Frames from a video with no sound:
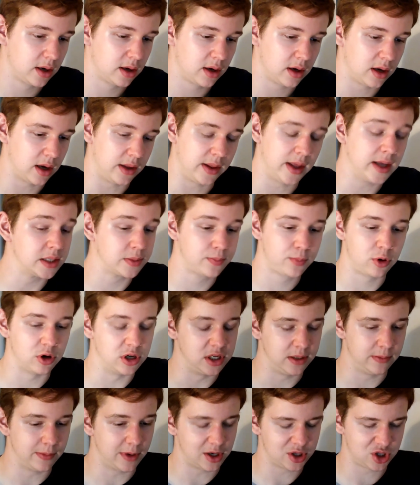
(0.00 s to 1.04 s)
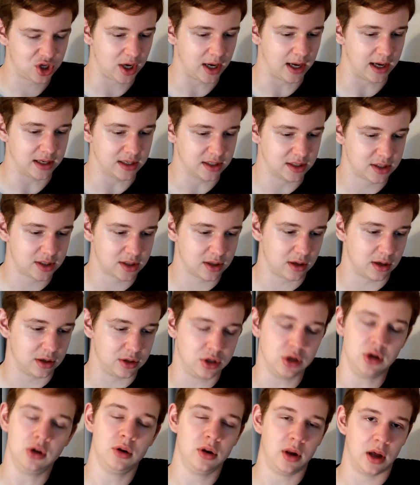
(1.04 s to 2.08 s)
and that's pretty much it. I
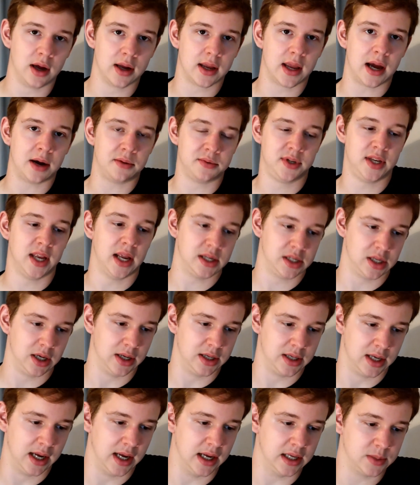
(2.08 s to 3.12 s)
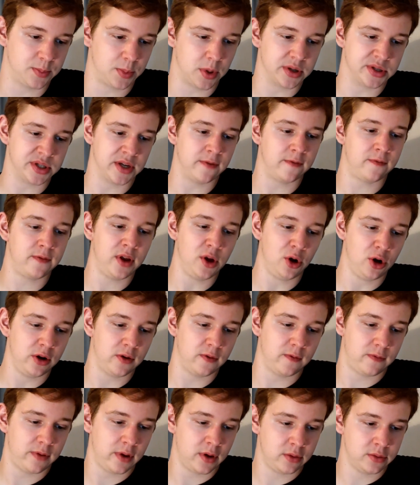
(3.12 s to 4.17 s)
do like how desolate it is, because it
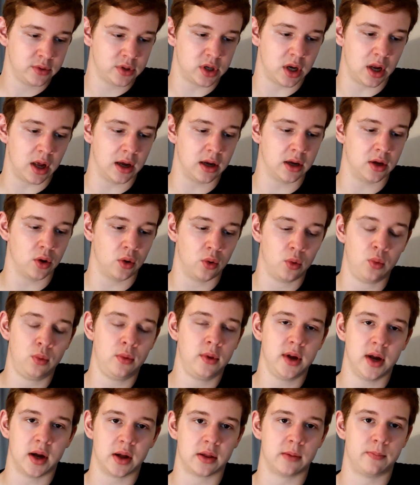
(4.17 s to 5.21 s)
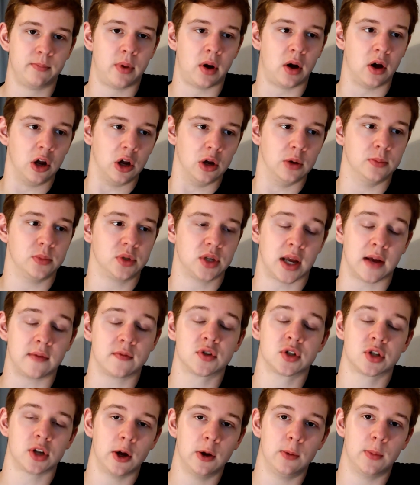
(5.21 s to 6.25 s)
feels like all the other biomes have
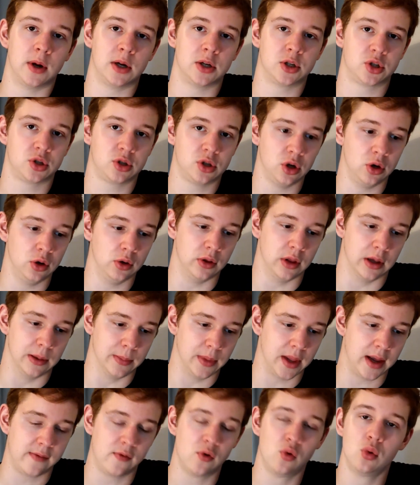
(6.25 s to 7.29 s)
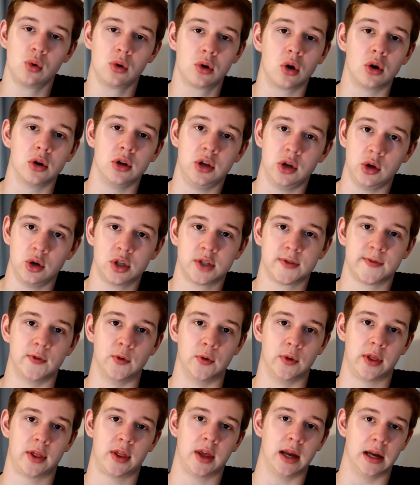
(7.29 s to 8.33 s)
so much to them. They've all got
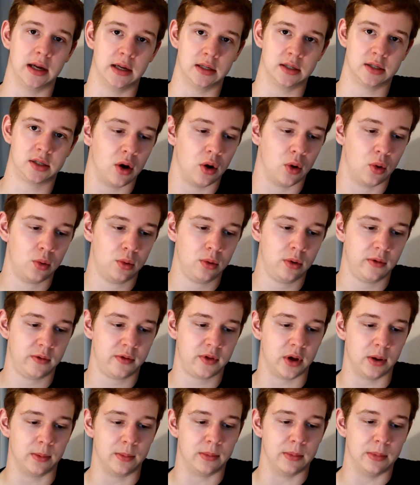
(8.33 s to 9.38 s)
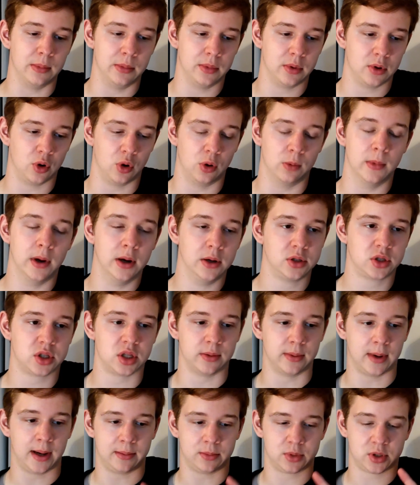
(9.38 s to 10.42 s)
useful things. All of them, or most of
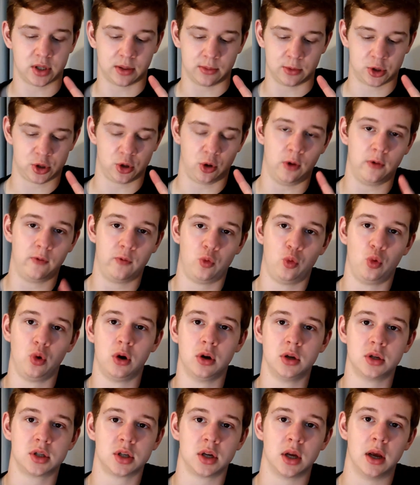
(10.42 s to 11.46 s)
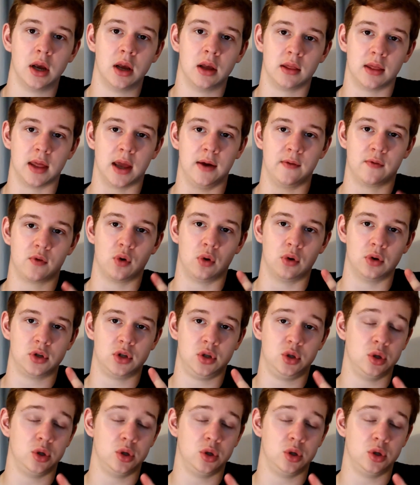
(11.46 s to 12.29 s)
them, have some sort of wood. They've got